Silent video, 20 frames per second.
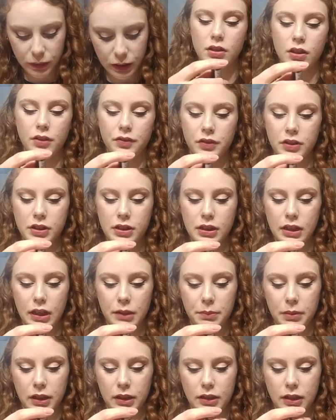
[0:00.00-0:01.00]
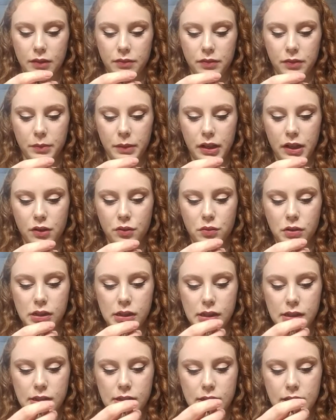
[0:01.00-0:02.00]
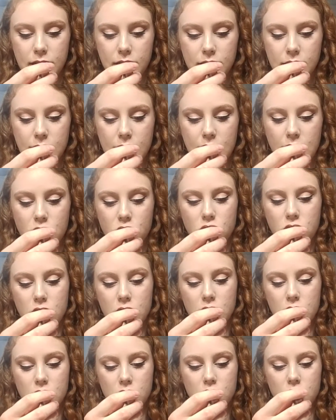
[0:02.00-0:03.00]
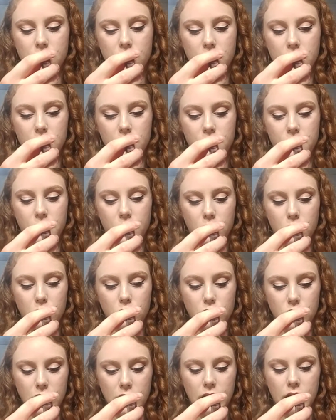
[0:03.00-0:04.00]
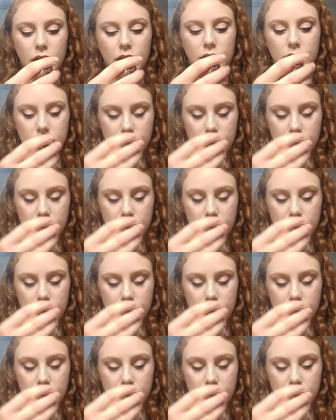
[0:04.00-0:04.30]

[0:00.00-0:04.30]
So the first thing I picked up from there was this NYX HD Studio Photogenic